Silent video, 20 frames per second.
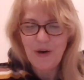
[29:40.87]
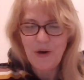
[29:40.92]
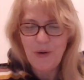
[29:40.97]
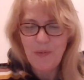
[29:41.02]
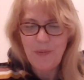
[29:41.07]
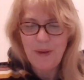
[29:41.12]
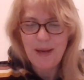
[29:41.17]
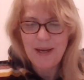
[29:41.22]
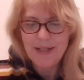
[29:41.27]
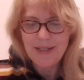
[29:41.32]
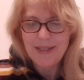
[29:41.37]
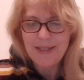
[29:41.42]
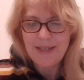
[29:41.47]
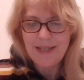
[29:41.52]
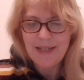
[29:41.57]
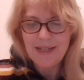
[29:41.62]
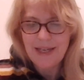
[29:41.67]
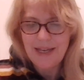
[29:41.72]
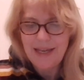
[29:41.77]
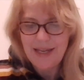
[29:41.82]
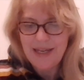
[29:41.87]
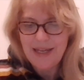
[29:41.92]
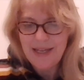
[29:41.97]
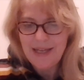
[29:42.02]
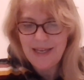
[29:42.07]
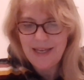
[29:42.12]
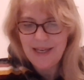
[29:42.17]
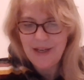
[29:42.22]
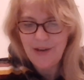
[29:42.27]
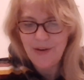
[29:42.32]
kopecks, silly,
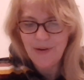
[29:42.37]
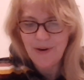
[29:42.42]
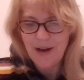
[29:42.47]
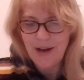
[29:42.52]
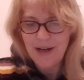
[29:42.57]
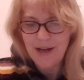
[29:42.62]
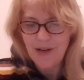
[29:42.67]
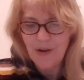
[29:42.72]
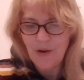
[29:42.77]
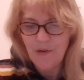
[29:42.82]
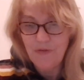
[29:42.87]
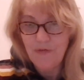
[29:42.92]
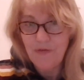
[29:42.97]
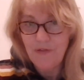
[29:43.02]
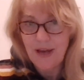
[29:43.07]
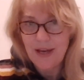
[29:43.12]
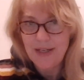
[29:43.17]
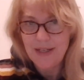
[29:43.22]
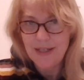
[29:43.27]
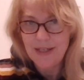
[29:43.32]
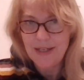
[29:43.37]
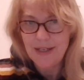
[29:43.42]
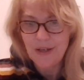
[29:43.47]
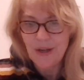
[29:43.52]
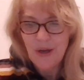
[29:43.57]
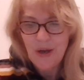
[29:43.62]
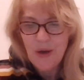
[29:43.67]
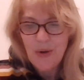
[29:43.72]
he cried, offended.